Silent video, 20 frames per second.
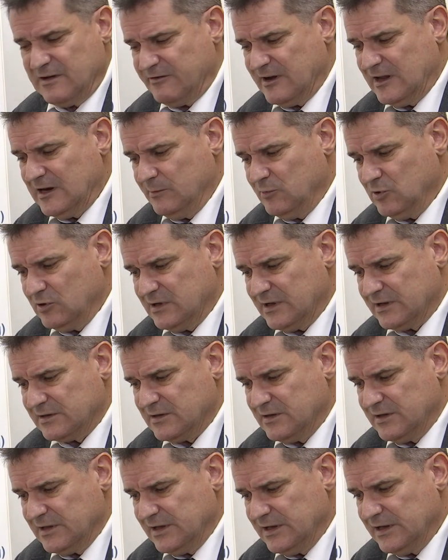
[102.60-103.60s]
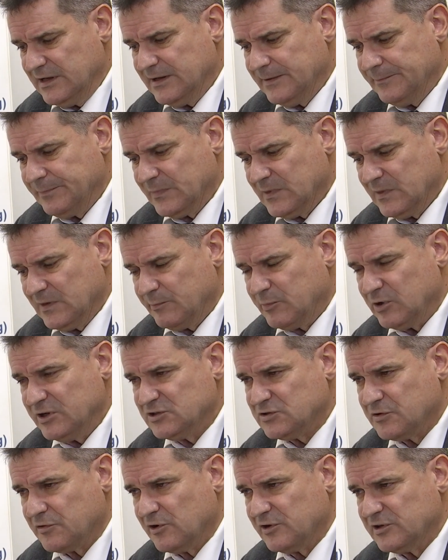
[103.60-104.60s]
available at the
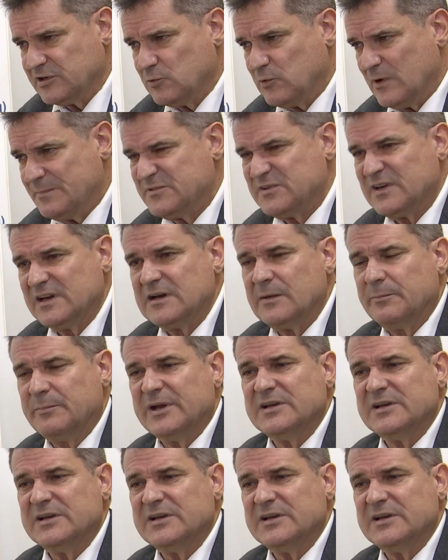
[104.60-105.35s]
police authority website.